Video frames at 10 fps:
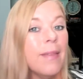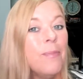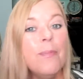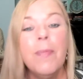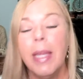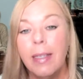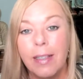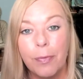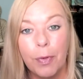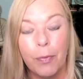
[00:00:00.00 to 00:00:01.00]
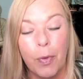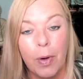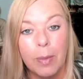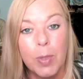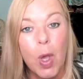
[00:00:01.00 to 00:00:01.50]
many different
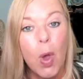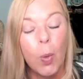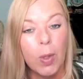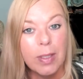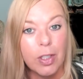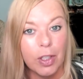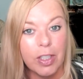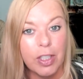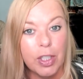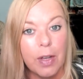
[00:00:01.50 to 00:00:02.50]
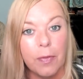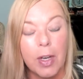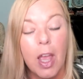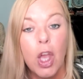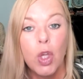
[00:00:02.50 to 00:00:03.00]
forms will start to shift.
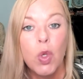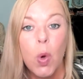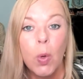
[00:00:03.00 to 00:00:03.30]
Your